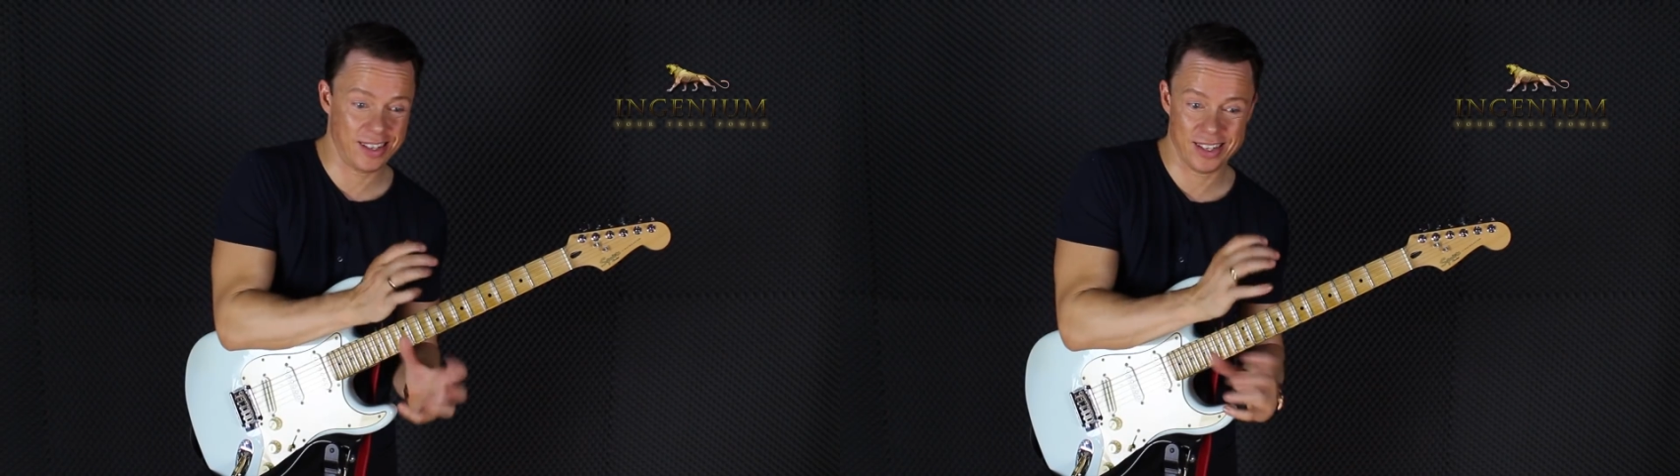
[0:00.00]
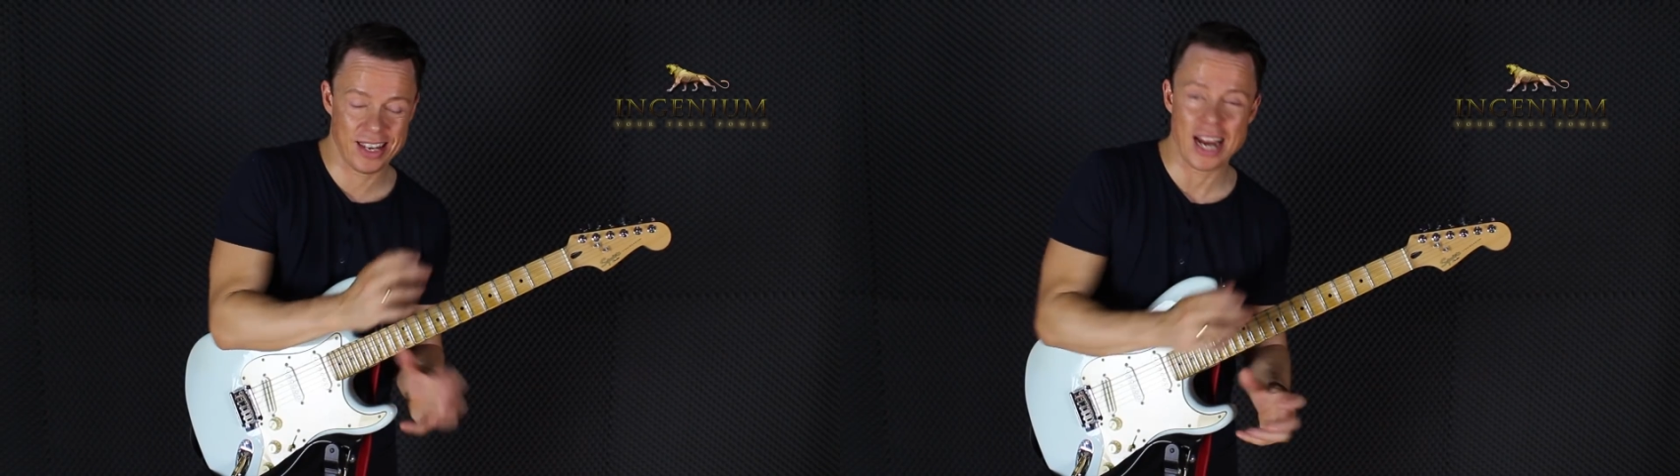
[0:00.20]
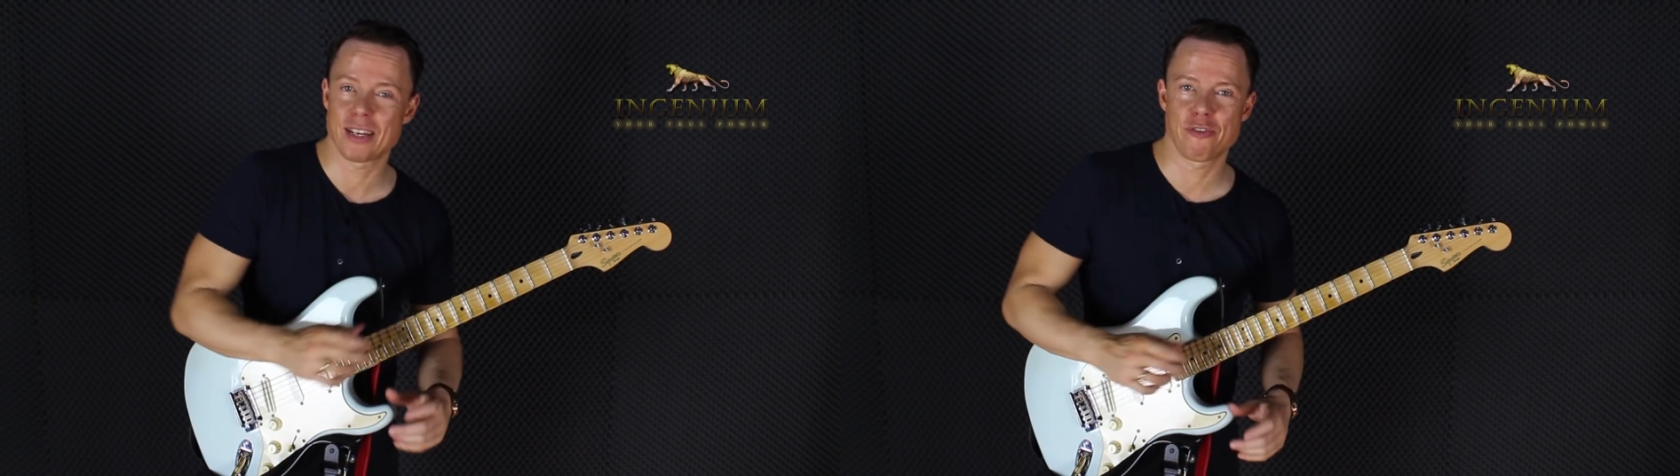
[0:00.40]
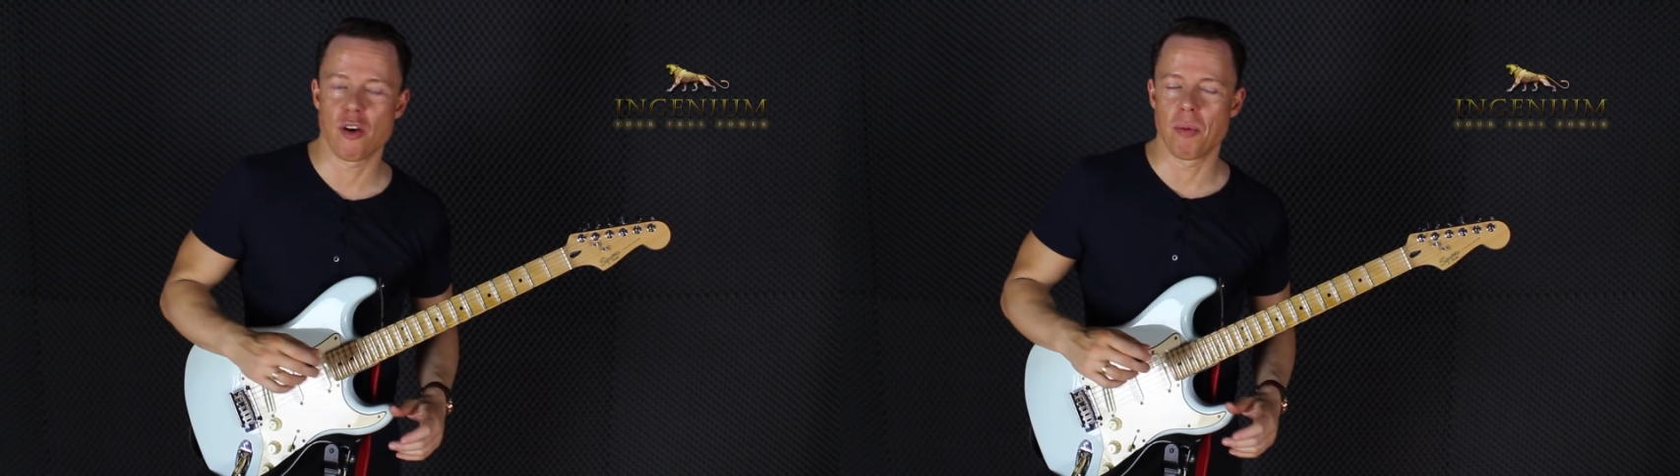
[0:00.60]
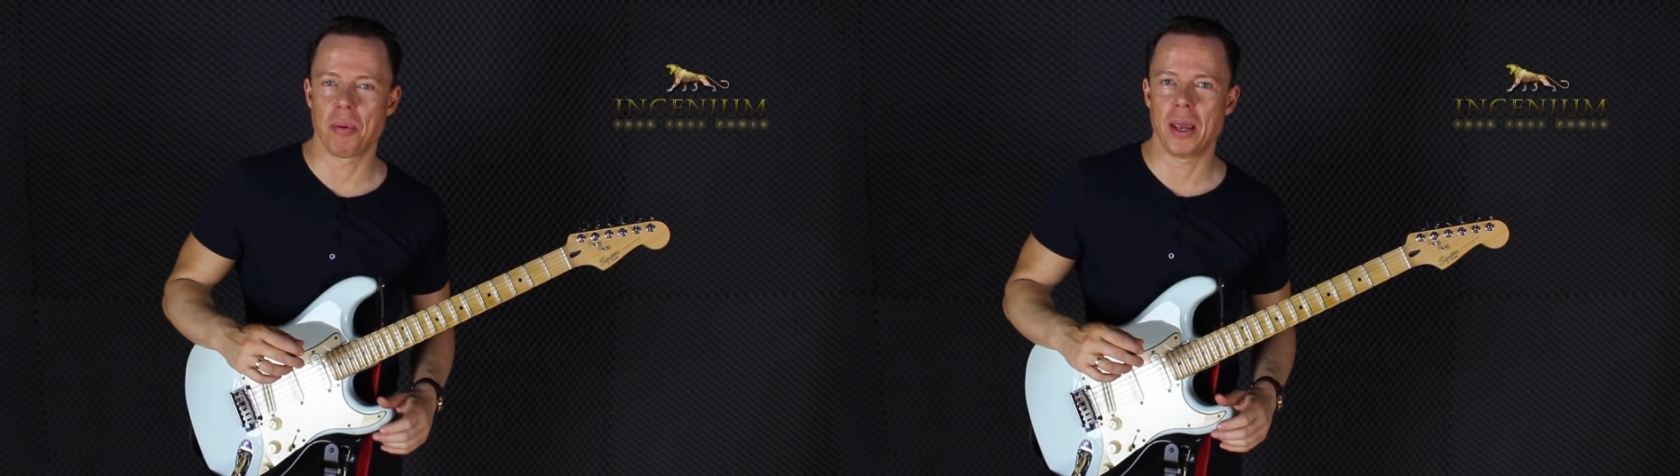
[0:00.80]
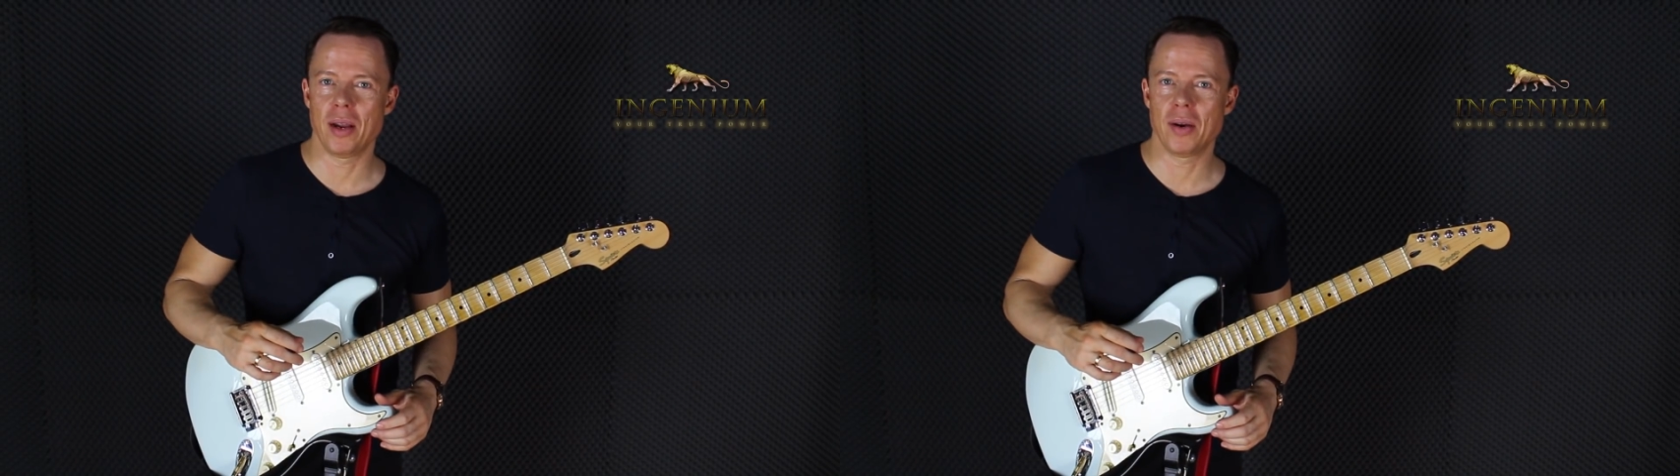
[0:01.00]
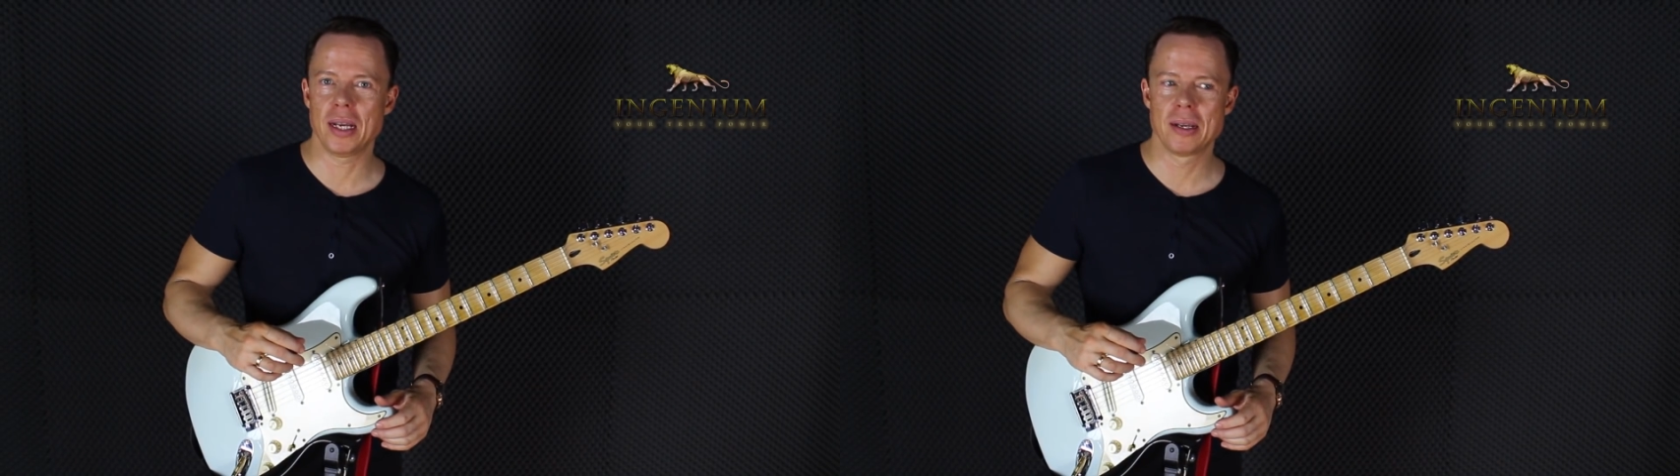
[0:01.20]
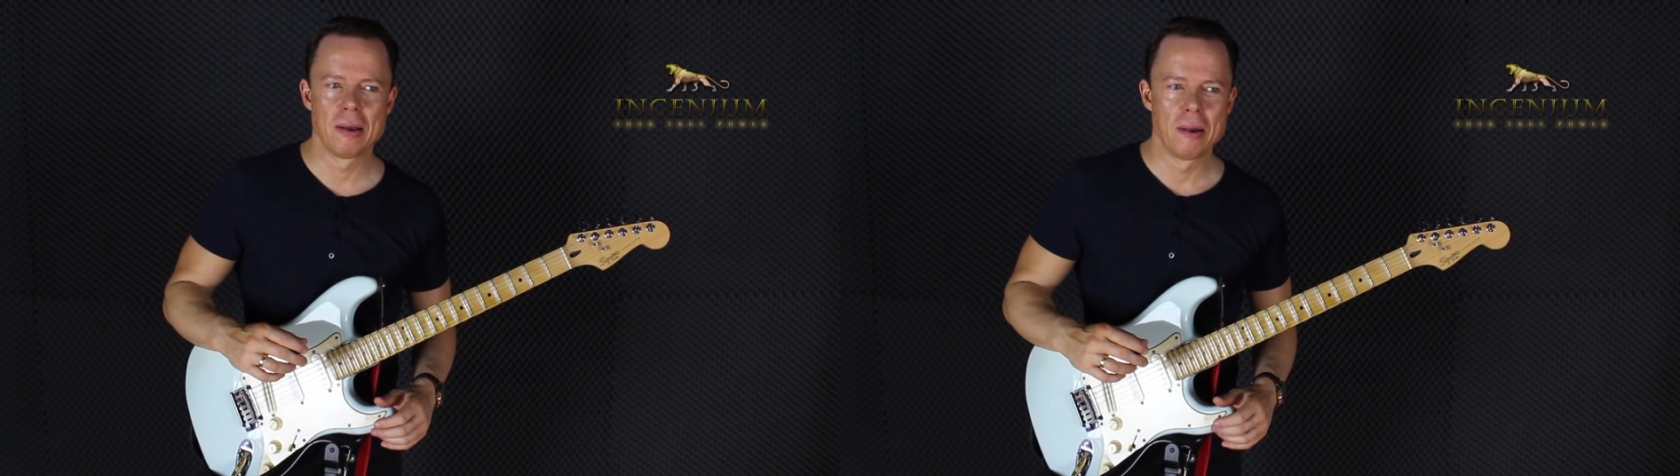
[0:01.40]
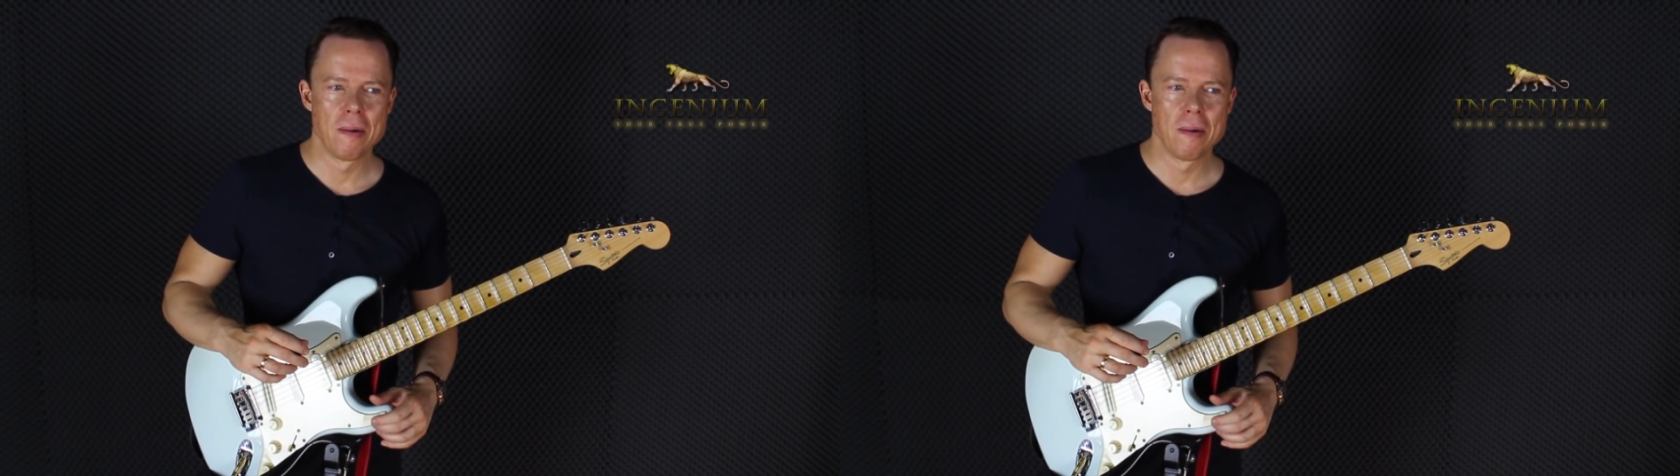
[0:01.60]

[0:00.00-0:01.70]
saxophone player, right?